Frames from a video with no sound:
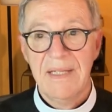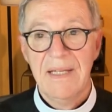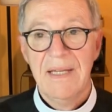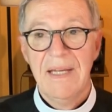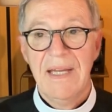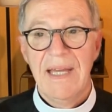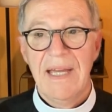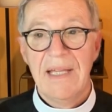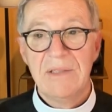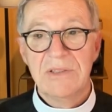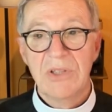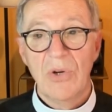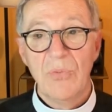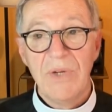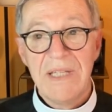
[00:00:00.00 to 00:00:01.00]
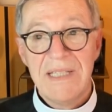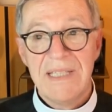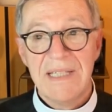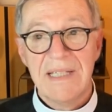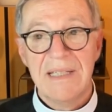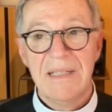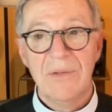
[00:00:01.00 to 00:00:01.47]
Wow. And so we
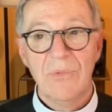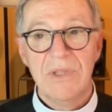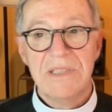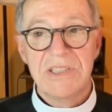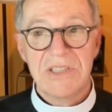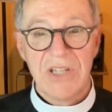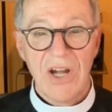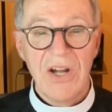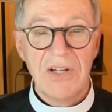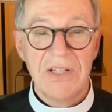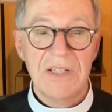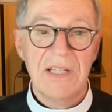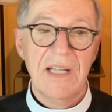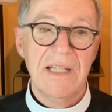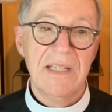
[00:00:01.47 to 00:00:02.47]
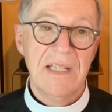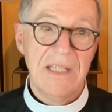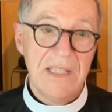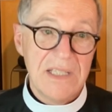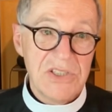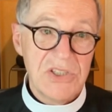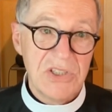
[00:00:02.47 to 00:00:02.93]
did, we started an
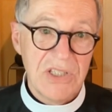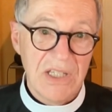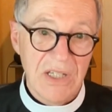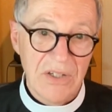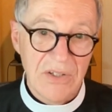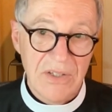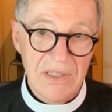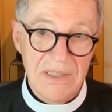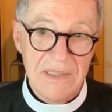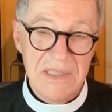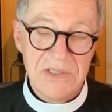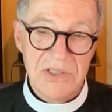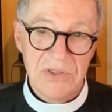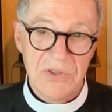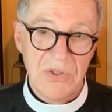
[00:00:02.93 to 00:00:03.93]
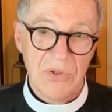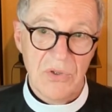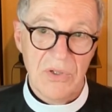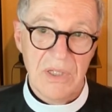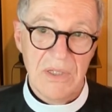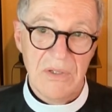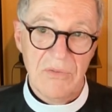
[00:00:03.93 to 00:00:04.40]
initiatory,
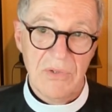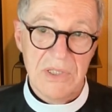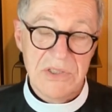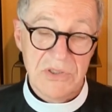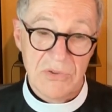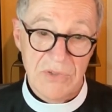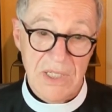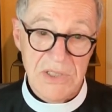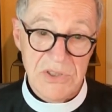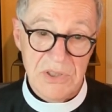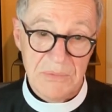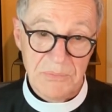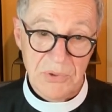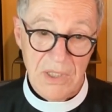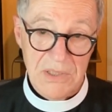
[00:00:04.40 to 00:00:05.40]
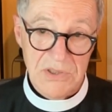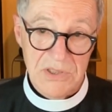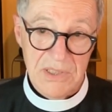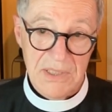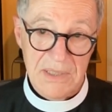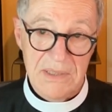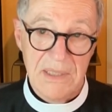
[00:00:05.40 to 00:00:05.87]
initiatory restoration
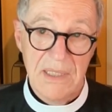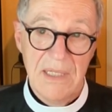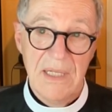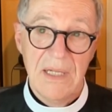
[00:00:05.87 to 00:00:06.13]
project